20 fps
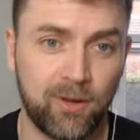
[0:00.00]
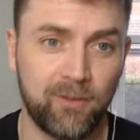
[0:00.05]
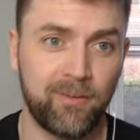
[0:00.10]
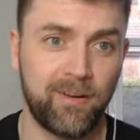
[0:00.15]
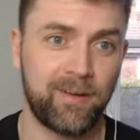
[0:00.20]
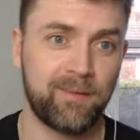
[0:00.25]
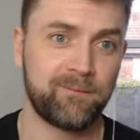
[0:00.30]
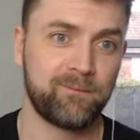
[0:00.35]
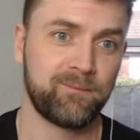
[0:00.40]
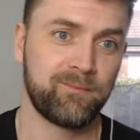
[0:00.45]

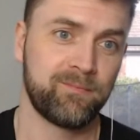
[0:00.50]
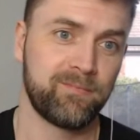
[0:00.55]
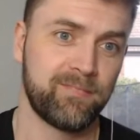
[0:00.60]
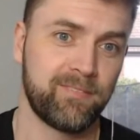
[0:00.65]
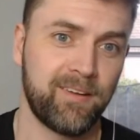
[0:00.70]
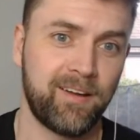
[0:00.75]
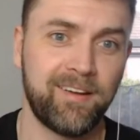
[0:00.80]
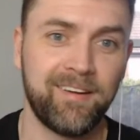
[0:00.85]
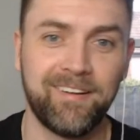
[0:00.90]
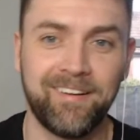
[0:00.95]
sorry,
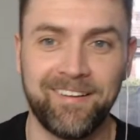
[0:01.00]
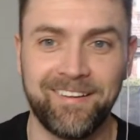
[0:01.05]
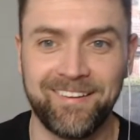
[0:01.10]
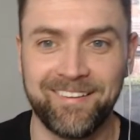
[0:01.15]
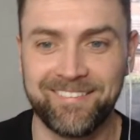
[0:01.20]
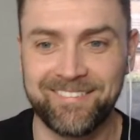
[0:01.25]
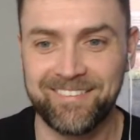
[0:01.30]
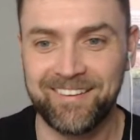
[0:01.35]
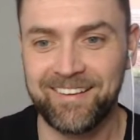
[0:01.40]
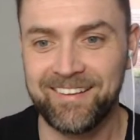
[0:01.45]

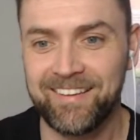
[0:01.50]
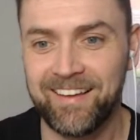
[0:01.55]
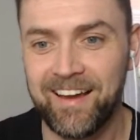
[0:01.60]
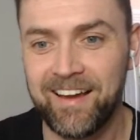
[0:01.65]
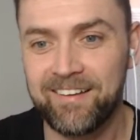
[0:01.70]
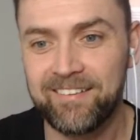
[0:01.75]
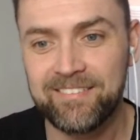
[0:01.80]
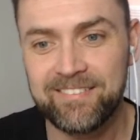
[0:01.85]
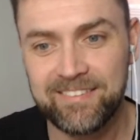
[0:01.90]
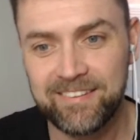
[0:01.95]
said
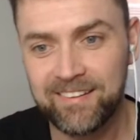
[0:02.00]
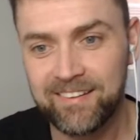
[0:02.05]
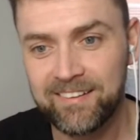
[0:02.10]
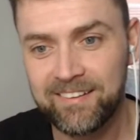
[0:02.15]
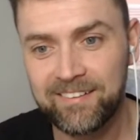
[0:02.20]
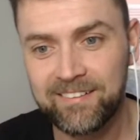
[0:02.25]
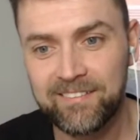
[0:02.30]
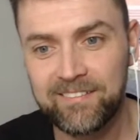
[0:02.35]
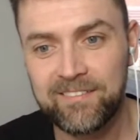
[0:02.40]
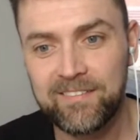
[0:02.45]
that.
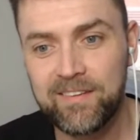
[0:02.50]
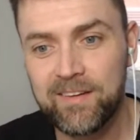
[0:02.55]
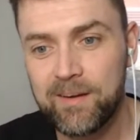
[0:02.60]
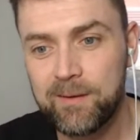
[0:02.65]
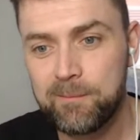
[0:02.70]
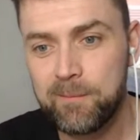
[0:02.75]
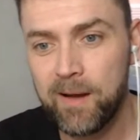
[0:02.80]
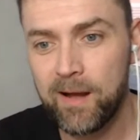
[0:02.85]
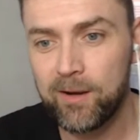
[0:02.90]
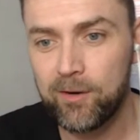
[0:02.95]

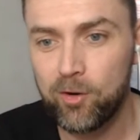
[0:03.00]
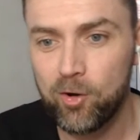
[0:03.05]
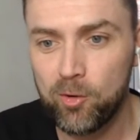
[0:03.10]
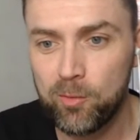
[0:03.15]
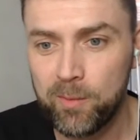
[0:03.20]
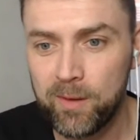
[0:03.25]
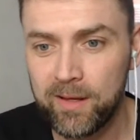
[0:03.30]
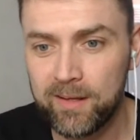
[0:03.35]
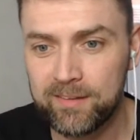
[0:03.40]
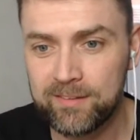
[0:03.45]
Matt
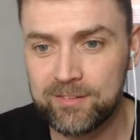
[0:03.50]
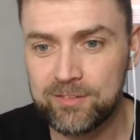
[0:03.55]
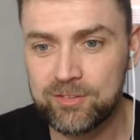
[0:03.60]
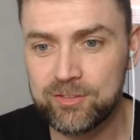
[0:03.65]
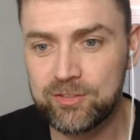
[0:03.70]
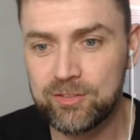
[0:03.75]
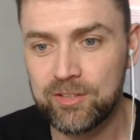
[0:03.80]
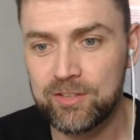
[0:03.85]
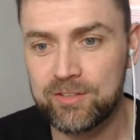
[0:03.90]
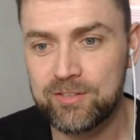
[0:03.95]

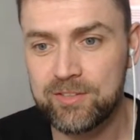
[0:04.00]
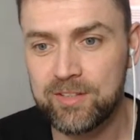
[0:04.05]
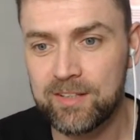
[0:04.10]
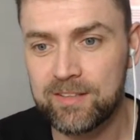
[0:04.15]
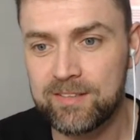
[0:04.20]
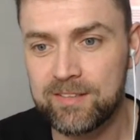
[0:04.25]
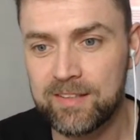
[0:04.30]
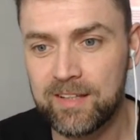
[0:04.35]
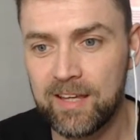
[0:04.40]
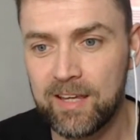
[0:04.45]
Gobage
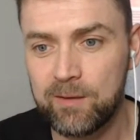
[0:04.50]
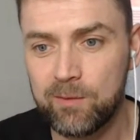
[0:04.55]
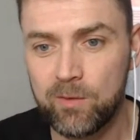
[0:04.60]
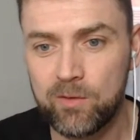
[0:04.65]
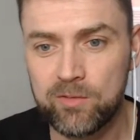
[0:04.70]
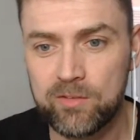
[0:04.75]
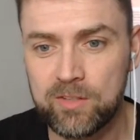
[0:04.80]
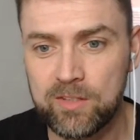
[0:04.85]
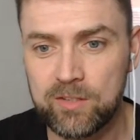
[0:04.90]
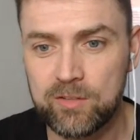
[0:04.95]
said today he
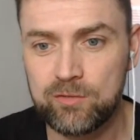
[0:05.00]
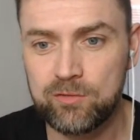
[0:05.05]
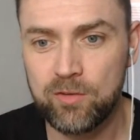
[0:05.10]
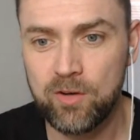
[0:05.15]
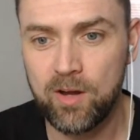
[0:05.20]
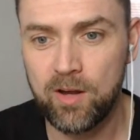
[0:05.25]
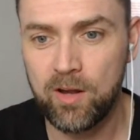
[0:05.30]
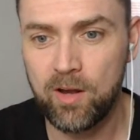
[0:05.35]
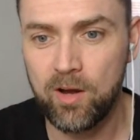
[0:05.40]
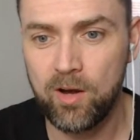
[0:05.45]
wants to
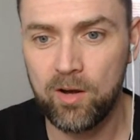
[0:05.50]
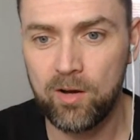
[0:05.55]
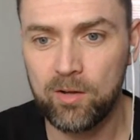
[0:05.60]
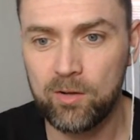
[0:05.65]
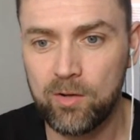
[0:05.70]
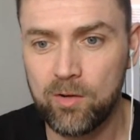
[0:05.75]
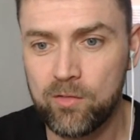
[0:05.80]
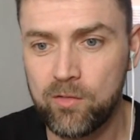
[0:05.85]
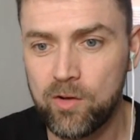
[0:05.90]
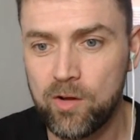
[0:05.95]
destroy
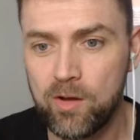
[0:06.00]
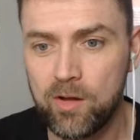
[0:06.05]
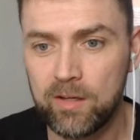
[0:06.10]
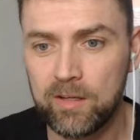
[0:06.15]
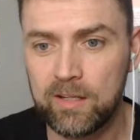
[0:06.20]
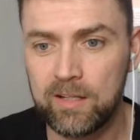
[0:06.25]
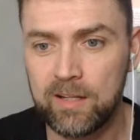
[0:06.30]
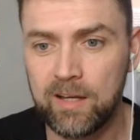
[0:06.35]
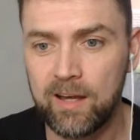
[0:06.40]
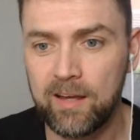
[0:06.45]
all
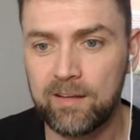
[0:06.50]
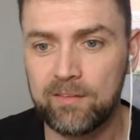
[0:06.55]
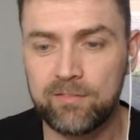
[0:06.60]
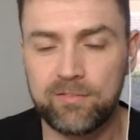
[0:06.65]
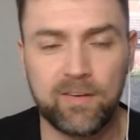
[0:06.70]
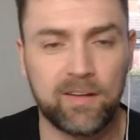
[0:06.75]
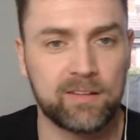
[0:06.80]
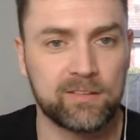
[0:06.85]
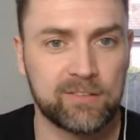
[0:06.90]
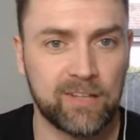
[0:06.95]
other
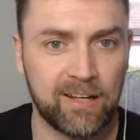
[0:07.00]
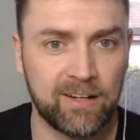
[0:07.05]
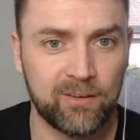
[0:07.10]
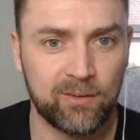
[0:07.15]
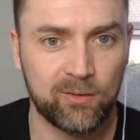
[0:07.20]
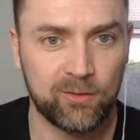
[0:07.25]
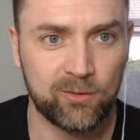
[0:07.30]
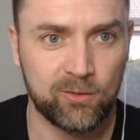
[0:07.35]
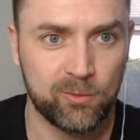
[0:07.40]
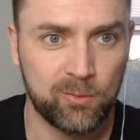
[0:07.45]
United fan
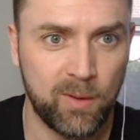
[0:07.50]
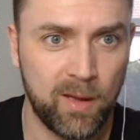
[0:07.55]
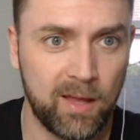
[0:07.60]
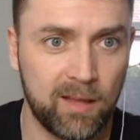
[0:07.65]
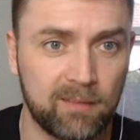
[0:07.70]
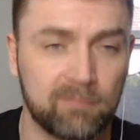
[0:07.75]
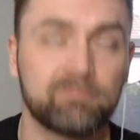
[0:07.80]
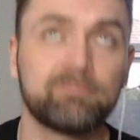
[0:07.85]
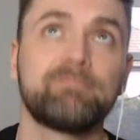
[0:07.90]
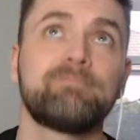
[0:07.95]
channels.
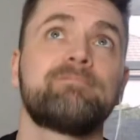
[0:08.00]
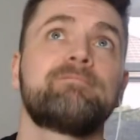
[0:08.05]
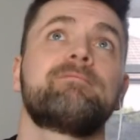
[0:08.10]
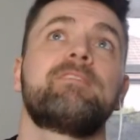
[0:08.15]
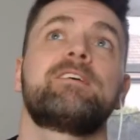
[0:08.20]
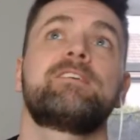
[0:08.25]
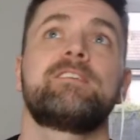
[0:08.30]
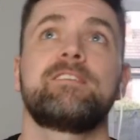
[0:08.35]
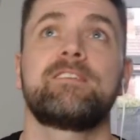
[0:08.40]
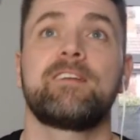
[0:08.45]
Well,
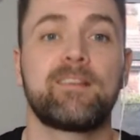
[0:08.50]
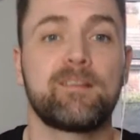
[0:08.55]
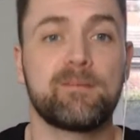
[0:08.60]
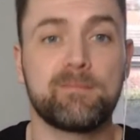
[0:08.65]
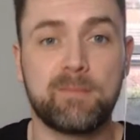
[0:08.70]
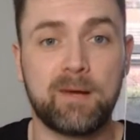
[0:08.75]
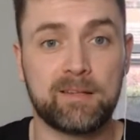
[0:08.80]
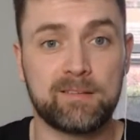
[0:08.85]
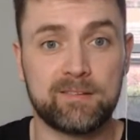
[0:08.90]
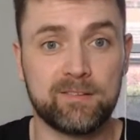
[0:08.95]
this is
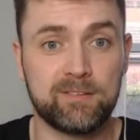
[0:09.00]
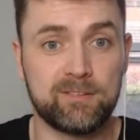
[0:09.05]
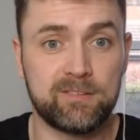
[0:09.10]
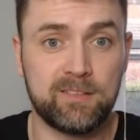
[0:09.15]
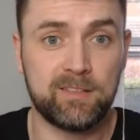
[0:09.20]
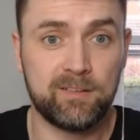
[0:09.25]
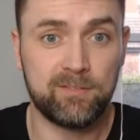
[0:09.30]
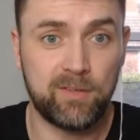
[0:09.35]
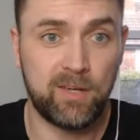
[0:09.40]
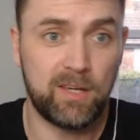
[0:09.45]
Adam Matic
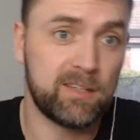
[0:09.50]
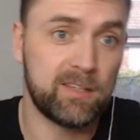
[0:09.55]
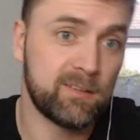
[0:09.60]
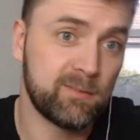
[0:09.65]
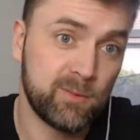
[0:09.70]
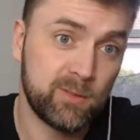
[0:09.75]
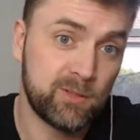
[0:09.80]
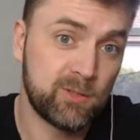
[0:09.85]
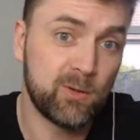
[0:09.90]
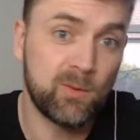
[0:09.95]
TV.
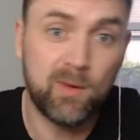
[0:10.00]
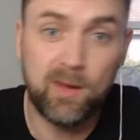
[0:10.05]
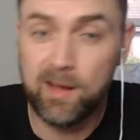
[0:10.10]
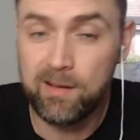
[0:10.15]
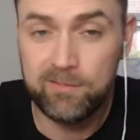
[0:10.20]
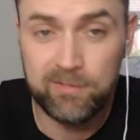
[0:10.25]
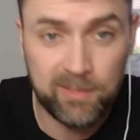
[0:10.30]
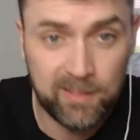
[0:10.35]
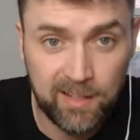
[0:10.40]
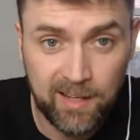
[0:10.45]
We don't
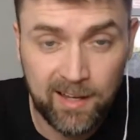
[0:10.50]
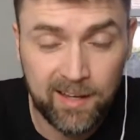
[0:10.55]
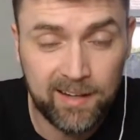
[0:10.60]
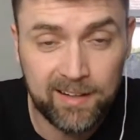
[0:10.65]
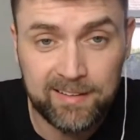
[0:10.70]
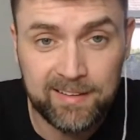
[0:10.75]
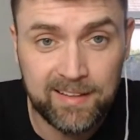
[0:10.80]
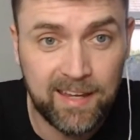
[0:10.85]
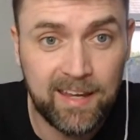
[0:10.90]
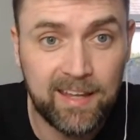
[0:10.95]
have
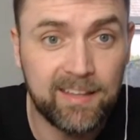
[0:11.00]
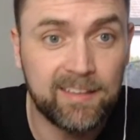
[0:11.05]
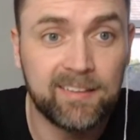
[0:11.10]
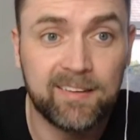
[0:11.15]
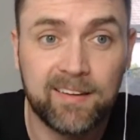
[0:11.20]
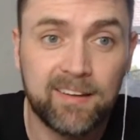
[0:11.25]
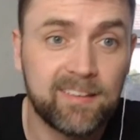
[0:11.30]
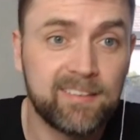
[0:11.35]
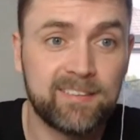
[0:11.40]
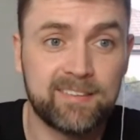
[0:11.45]
United
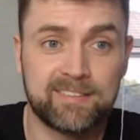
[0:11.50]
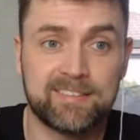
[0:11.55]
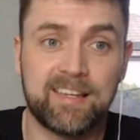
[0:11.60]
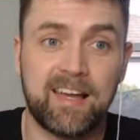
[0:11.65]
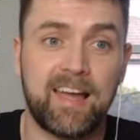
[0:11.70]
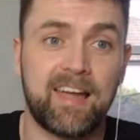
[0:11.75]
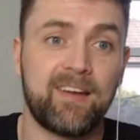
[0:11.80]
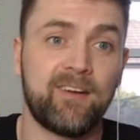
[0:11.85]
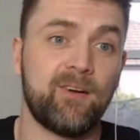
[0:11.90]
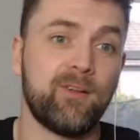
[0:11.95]
in the
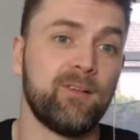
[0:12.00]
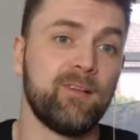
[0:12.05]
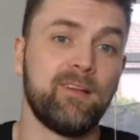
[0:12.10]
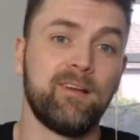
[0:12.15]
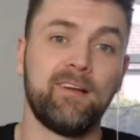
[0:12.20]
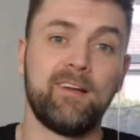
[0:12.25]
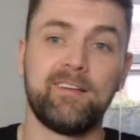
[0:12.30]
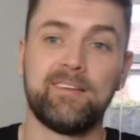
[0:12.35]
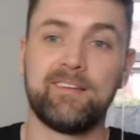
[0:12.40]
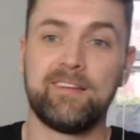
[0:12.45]

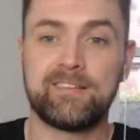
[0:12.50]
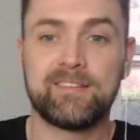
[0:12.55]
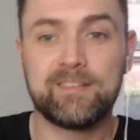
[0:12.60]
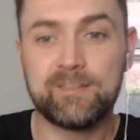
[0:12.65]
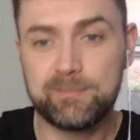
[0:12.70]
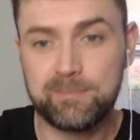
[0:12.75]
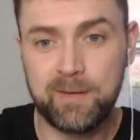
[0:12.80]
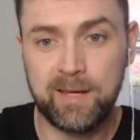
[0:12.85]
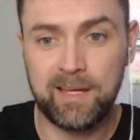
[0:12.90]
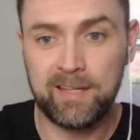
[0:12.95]
title. This
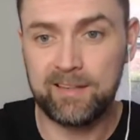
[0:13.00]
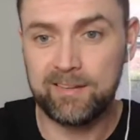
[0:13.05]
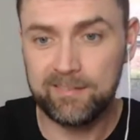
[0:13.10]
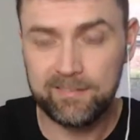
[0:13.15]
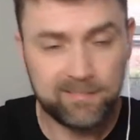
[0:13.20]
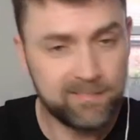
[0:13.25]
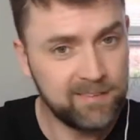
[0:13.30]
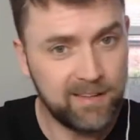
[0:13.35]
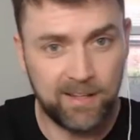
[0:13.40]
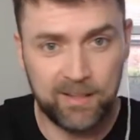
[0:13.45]
is
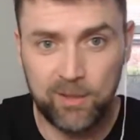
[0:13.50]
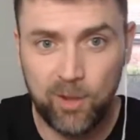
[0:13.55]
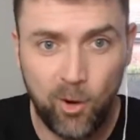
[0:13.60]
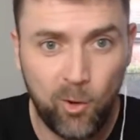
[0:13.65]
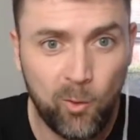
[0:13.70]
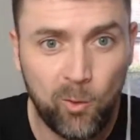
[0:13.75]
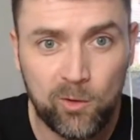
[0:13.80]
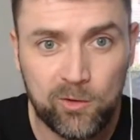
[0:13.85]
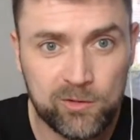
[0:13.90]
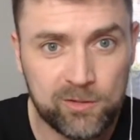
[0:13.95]
me, and
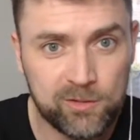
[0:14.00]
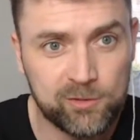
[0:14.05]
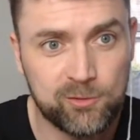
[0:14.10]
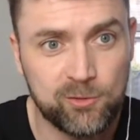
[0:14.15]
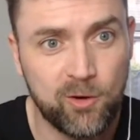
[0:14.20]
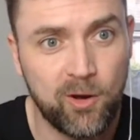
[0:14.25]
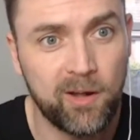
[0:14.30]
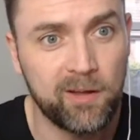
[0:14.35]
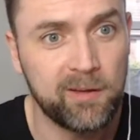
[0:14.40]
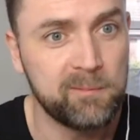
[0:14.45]
no one's
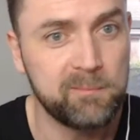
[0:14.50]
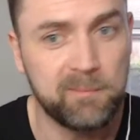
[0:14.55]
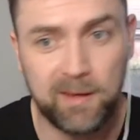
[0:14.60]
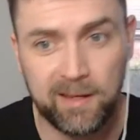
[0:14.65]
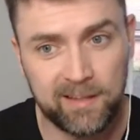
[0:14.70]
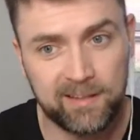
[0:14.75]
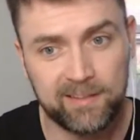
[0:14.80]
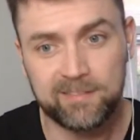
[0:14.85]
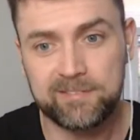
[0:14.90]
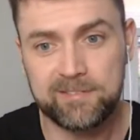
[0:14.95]
destroying
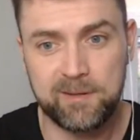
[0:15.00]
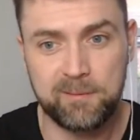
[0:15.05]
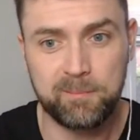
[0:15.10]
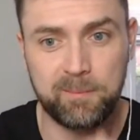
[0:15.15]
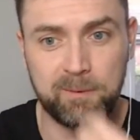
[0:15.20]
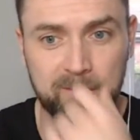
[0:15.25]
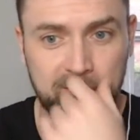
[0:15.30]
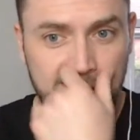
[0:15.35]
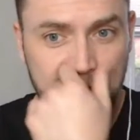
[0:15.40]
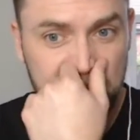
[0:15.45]
me.
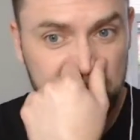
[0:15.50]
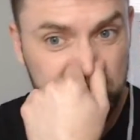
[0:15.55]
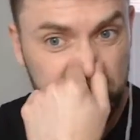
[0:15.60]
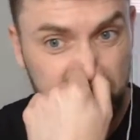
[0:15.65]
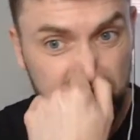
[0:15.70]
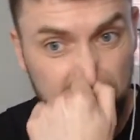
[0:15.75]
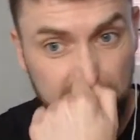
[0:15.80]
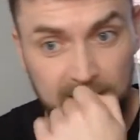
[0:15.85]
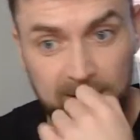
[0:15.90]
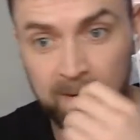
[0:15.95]
Simple
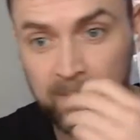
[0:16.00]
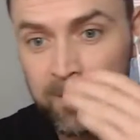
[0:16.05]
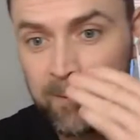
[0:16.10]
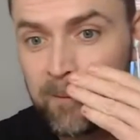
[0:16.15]
as.